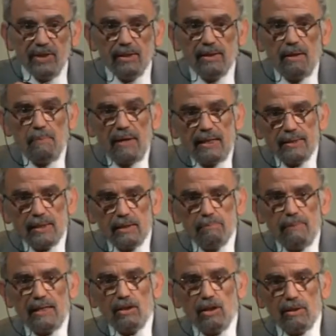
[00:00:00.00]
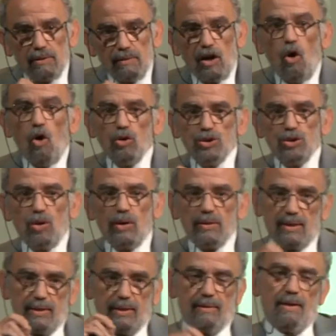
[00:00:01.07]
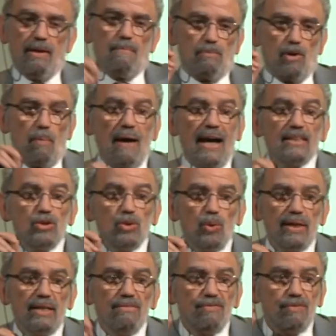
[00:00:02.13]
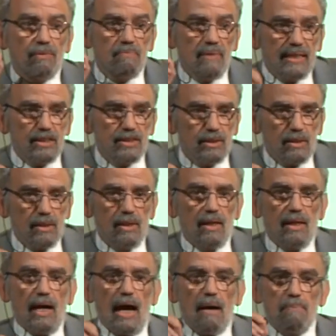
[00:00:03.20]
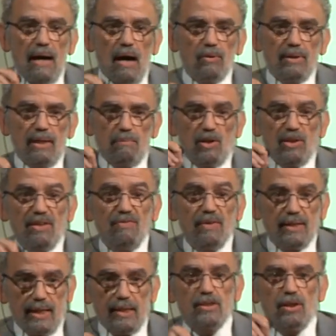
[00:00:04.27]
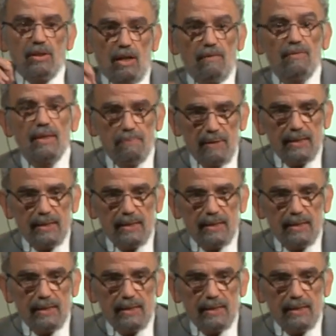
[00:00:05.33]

read the bases, but also provide you information about the modification of the